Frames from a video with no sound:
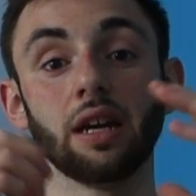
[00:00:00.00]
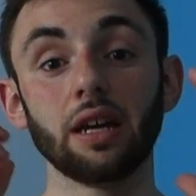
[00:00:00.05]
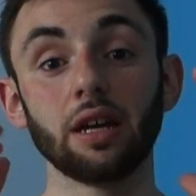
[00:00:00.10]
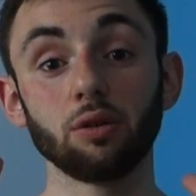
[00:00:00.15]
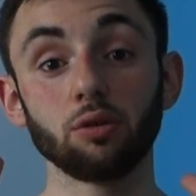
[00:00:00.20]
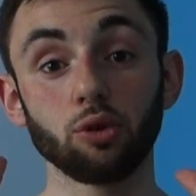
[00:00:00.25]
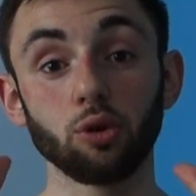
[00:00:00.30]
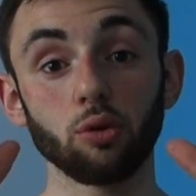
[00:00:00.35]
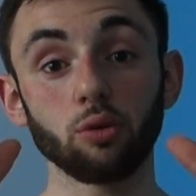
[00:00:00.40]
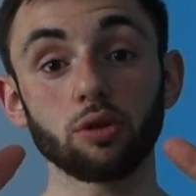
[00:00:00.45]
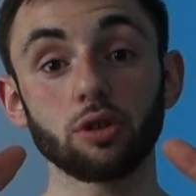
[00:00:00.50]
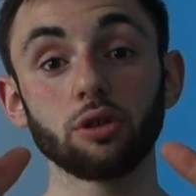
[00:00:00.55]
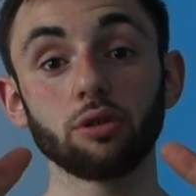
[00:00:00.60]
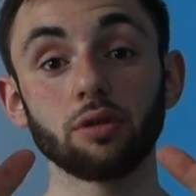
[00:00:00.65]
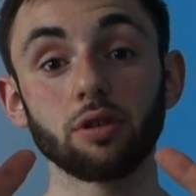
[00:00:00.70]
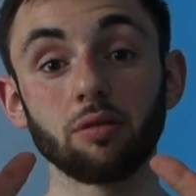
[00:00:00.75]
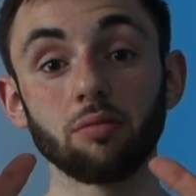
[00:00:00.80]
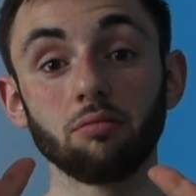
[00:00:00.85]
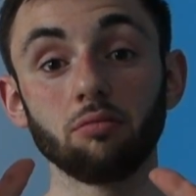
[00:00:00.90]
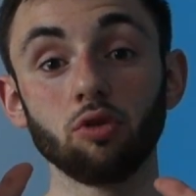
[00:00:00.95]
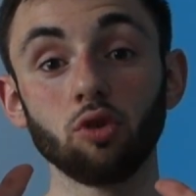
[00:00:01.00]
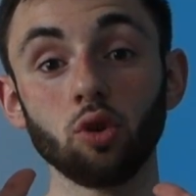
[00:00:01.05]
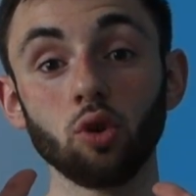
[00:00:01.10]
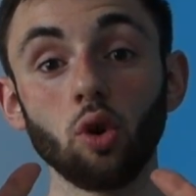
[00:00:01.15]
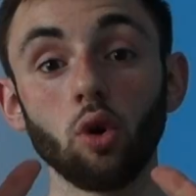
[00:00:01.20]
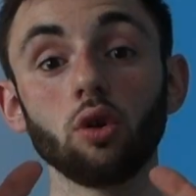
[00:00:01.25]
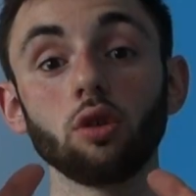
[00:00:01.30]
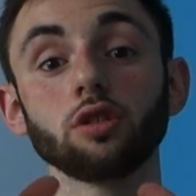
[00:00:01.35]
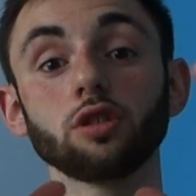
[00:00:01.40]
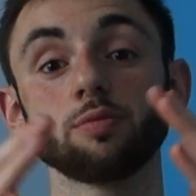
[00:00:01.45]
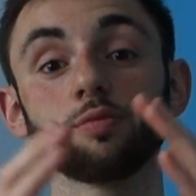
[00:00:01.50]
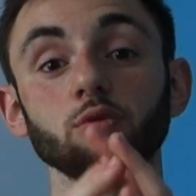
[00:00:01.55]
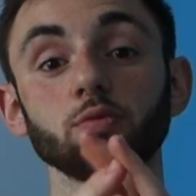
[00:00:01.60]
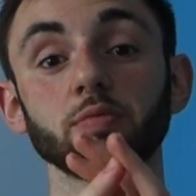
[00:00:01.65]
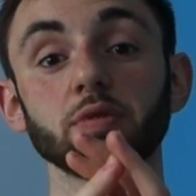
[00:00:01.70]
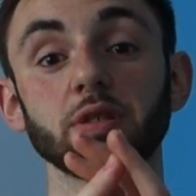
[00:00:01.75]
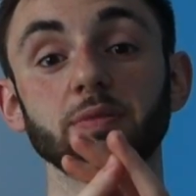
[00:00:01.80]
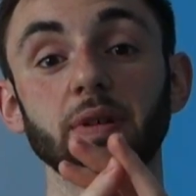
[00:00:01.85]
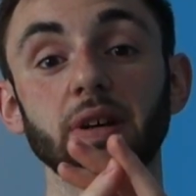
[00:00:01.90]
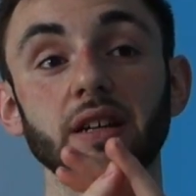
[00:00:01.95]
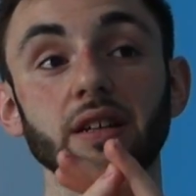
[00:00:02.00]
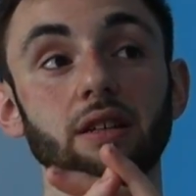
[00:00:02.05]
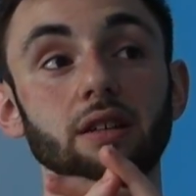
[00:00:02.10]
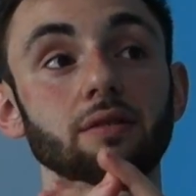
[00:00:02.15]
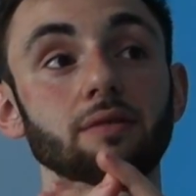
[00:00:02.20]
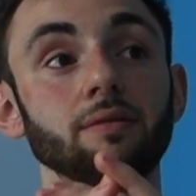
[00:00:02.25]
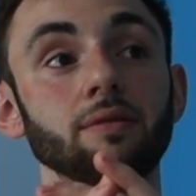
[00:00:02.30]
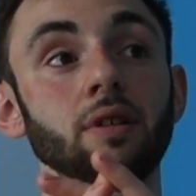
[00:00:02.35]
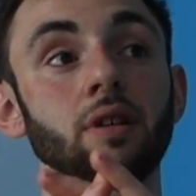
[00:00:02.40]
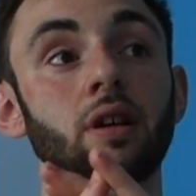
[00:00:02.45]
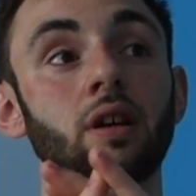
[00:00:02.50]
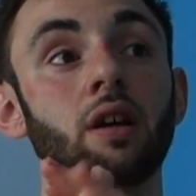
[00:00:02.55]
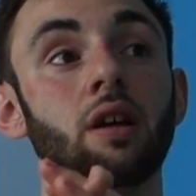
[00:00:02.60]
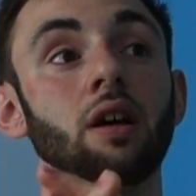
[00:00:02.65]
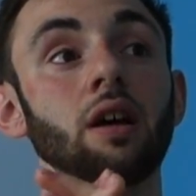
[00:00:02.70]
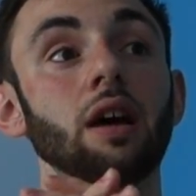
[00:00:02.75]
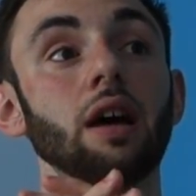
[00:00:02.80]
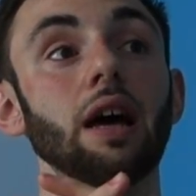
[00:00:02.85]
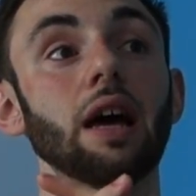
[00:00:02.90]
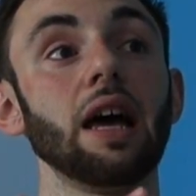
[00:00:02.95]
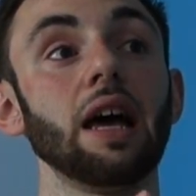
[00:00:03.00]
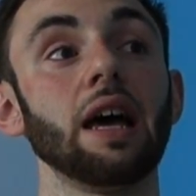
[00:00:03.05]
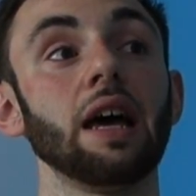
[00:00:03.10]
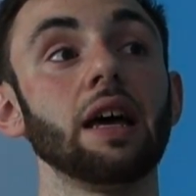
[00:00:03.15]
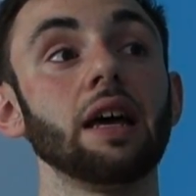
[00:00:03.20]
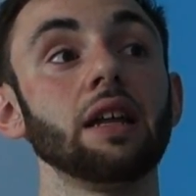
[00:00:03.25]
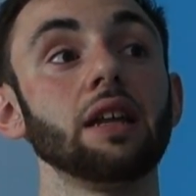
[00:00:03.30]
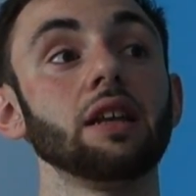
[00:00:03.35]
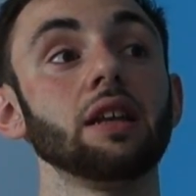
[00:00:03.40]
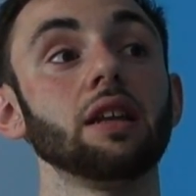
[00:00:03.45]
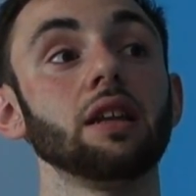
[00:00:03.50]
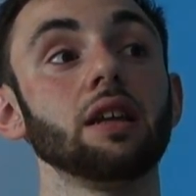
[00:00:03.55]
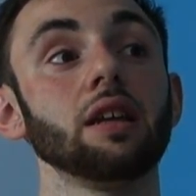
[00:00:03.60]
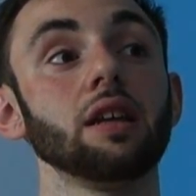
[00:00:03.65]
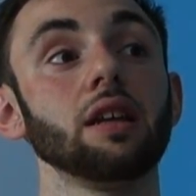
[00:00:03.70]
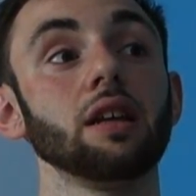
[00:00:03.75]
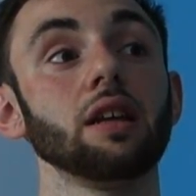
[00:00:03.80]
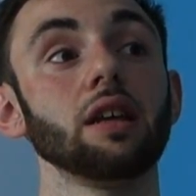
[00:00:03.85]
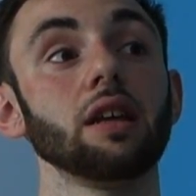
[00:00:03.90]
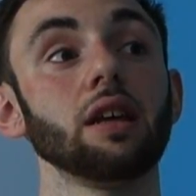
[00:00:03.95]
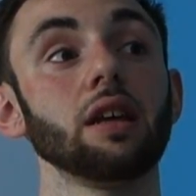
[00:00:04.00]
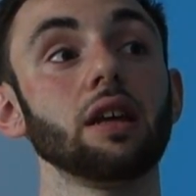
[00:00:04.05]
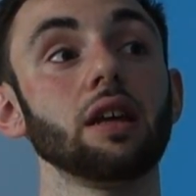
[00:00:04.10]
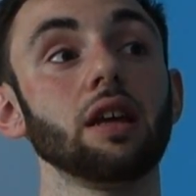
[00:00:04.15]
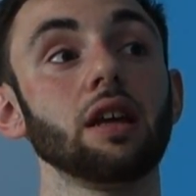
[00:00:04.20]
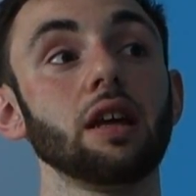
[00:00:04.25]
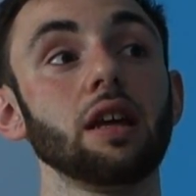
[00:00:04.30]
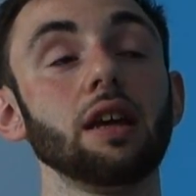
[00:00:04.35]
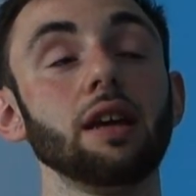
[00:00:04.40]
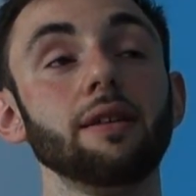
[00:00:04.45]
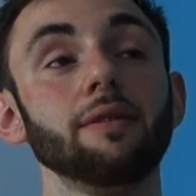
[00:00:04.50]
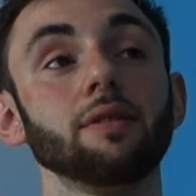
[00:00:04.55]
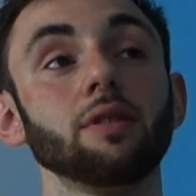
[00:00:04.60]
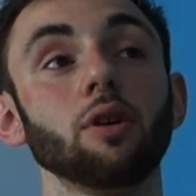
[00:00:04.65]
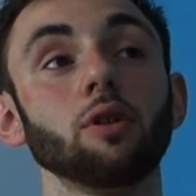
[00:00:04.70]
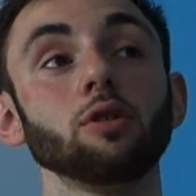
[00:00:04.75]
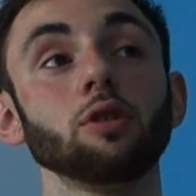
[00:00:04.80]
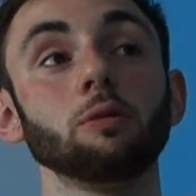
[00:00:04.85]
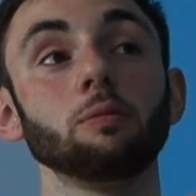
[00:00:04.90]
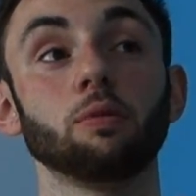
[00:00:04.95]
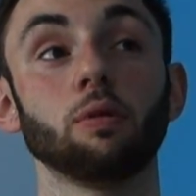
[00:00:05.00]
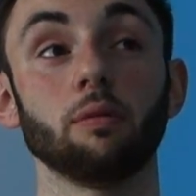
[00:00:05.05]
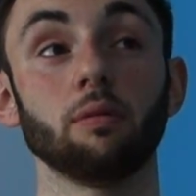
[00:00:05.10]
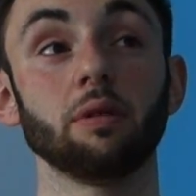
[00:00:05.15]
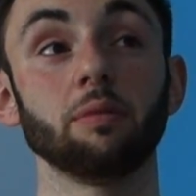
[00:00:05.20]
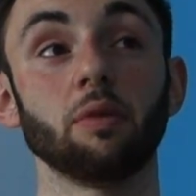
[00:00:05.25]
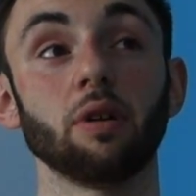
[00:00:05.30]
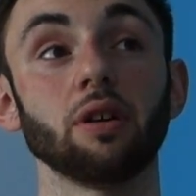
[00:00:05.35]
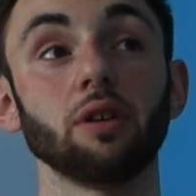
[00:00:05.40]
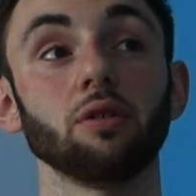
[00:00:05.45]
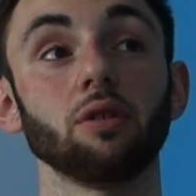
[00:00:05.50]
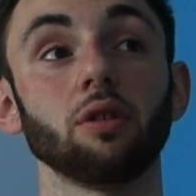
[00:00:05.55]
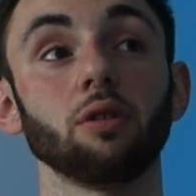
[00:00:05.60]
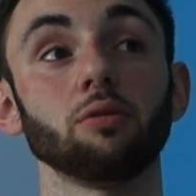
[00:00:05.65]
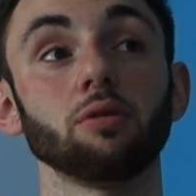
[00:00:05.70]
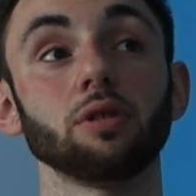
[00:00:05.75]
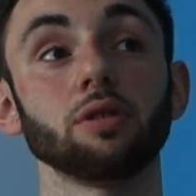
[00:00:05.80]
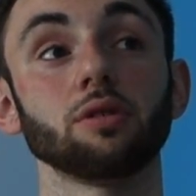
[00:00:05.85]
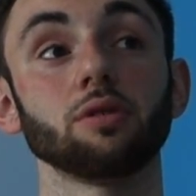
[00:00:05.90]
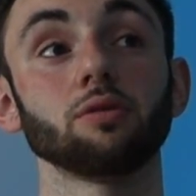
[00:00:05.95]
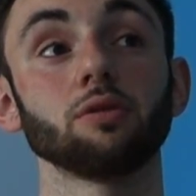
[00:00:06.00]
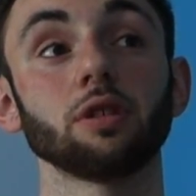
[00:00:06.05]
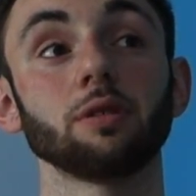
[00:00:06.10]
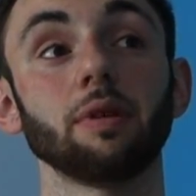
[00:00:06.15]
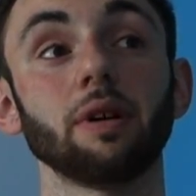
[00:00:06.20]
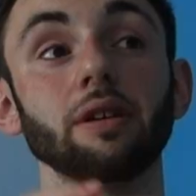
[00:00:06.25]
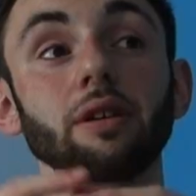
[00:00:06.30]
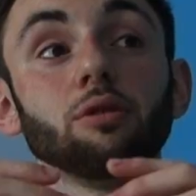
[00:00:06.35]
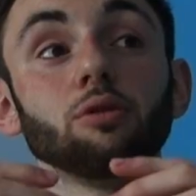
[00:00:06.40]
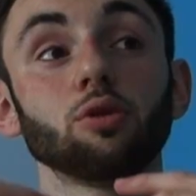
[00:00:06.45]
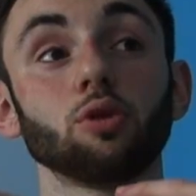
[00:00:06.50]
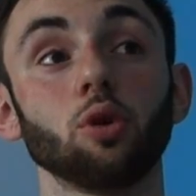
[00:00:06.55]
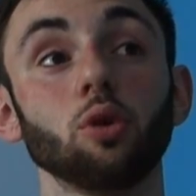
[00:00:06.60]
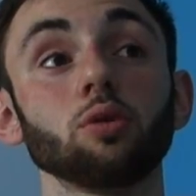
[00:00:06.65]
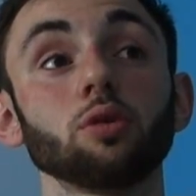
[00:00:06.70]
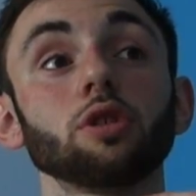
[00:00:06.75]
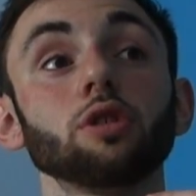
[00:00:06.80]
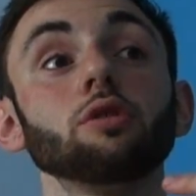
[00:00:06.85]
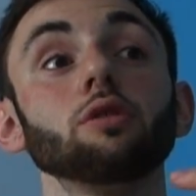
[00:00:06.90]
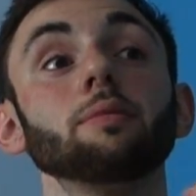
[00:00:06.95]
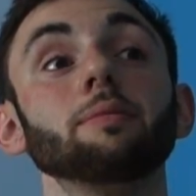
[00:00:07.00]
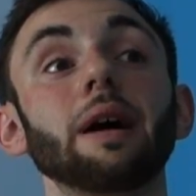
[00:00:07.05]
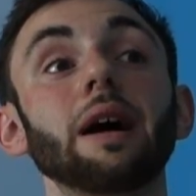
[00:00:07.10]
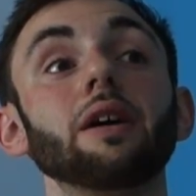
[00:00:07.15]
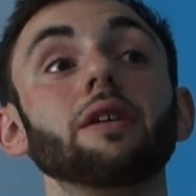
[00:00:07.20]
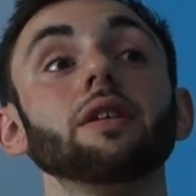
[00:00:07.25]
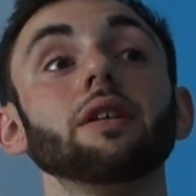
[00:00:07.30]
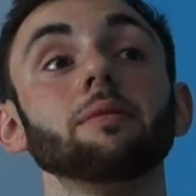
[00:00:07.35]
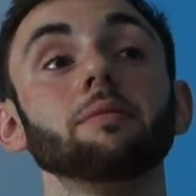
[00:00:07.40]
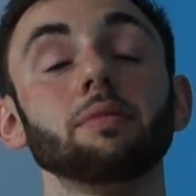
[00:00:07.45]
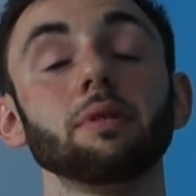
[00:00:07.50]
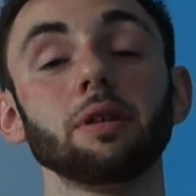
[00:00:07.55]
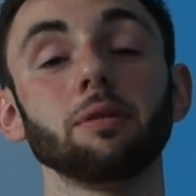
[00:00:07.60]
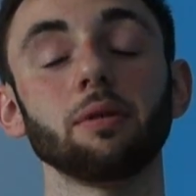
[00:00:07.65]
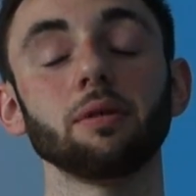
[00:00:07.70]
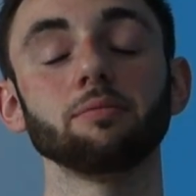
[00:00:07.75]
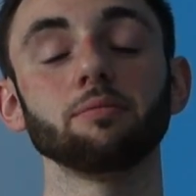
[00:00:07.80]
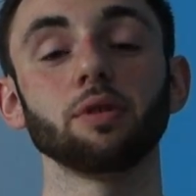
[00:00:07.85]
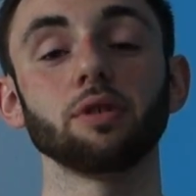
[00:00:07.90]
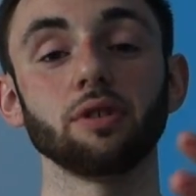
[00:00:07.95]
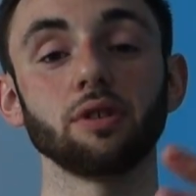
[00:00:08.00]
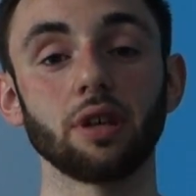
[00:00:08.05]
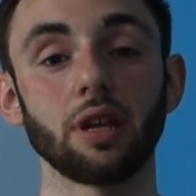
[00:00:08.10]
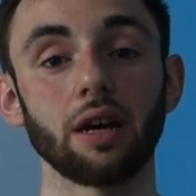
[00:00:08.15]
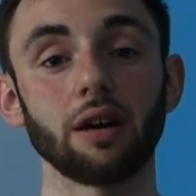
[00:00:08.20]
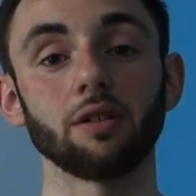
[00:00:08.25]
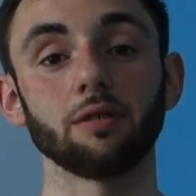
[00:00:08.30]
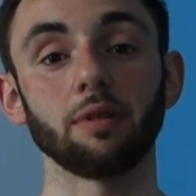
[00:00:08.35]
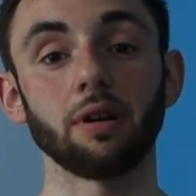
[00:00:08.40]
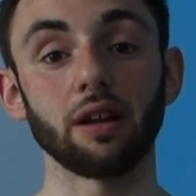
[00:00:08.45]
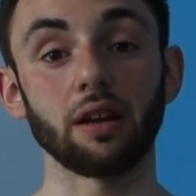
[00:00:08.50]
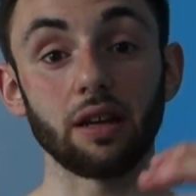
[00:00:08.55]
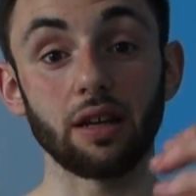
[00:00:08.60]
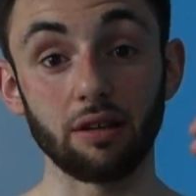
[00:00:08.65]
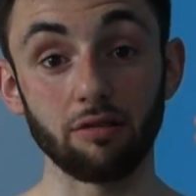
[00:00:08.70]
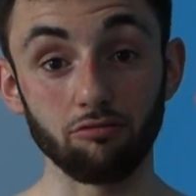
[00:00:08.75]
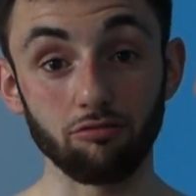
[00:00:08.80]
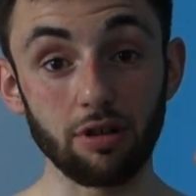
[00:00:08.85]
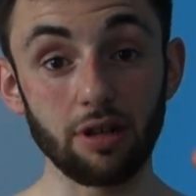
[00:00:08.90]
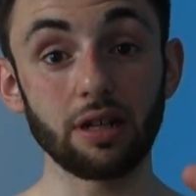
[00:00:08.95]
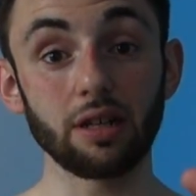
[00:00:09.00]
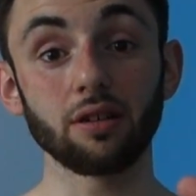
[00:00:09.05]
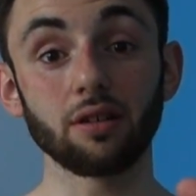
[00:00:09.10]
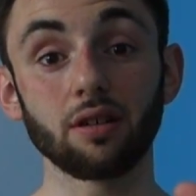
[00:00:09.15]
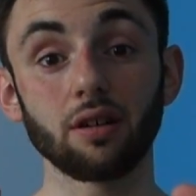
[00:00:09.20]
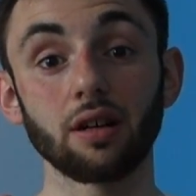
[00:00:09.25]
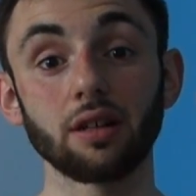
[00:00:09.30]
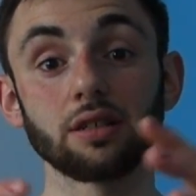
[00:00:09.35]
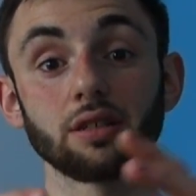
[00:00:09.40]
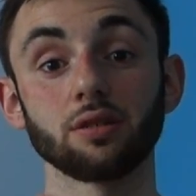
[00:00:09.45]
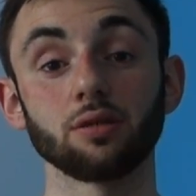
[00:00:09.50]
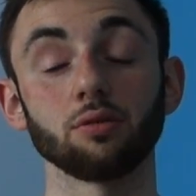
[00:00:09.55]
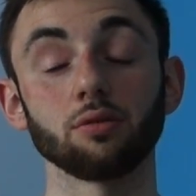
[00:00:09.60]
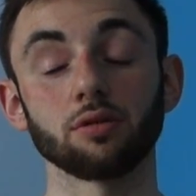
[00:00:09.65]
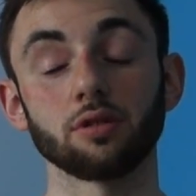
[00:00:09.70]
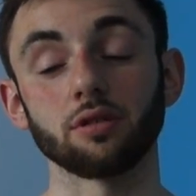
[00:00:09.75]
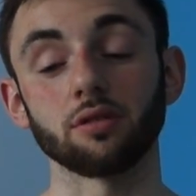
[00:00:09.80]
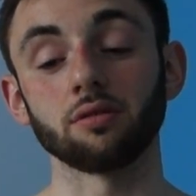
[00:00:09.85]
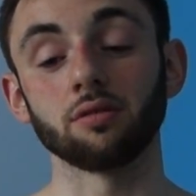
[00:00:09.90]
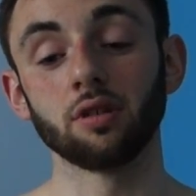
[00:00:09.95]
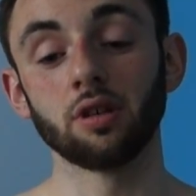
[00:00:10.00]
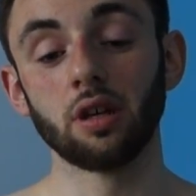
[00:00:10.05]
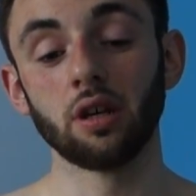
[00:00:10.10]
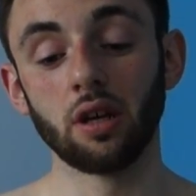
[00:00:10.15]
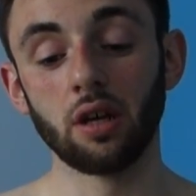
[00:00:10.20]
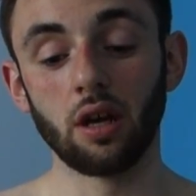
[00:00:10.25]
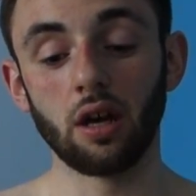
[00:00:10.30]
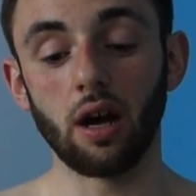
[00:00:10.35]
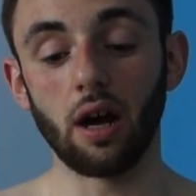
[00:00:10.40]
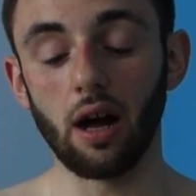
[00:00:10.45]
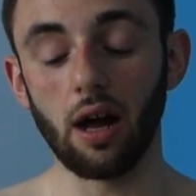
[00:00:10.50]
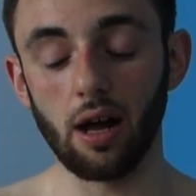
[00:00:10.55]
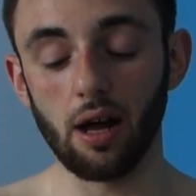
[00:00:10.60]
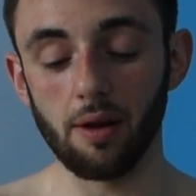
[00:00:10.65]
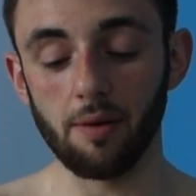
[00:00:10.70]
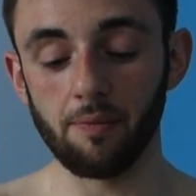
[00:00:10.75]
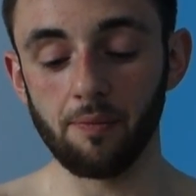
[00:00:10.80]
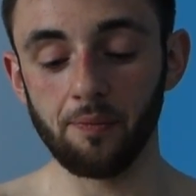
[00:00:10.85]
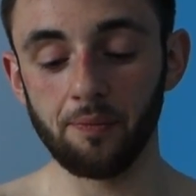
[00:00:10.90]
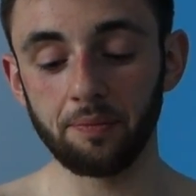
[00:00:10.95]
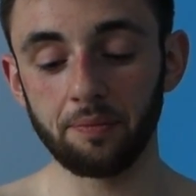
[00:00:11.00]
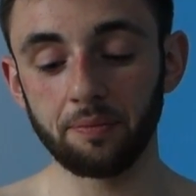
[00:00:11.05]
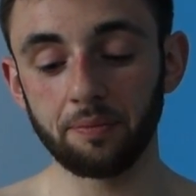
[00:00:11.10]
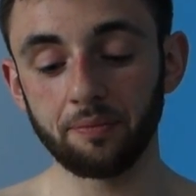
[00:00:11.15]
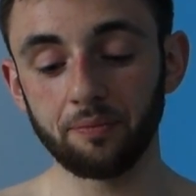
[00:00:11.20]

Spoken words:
He'll talk to you in a knowledgeable perspective, and even though you probably might not know what you're talking about, he'll talk to you about it, but he won't put you down about it. A really good guy to talk to.